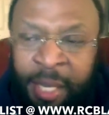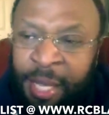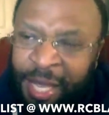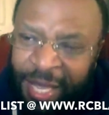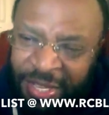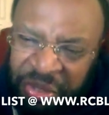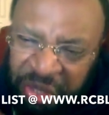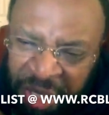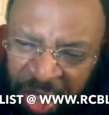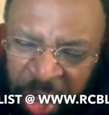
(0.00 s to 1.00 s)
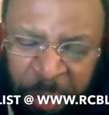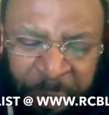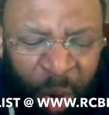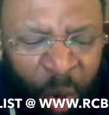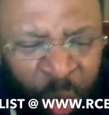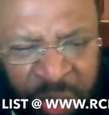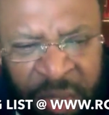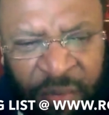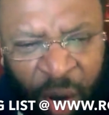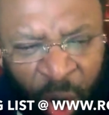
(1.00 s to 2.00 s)
is to dispose of
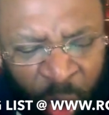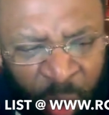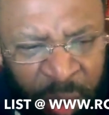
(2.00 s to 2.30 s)
all of